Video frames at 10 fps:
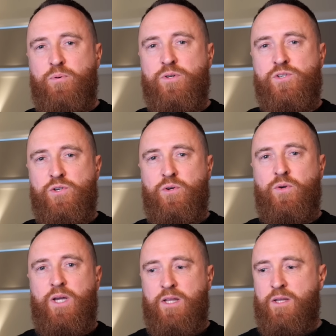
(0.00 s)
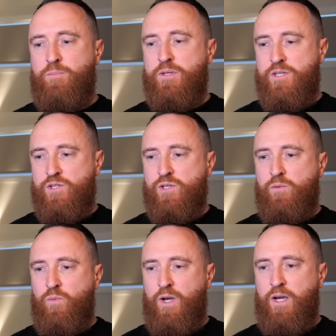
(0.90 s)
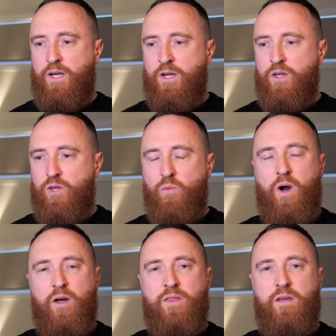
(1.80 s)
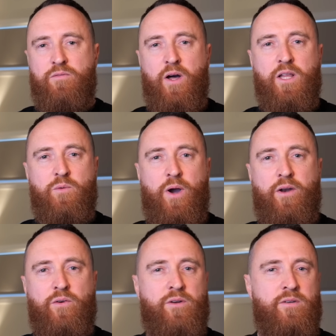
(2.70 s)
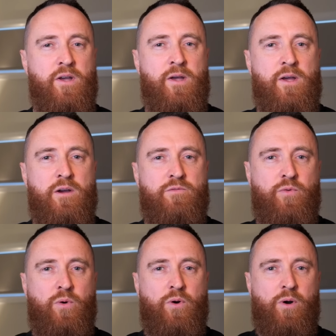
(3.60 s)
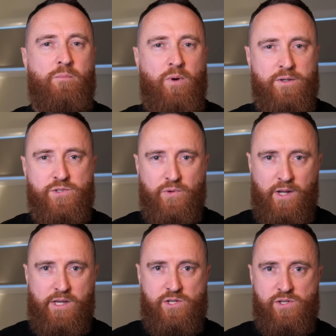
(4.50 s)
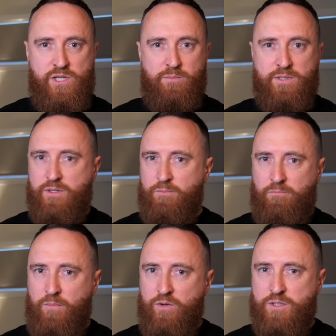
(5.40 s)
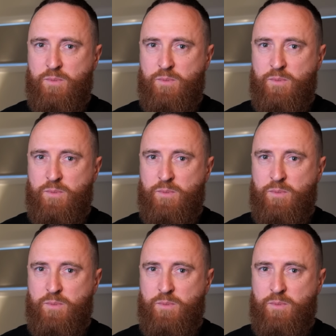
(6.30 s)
puts you in the position where you are the evaluator. And for most relationships, most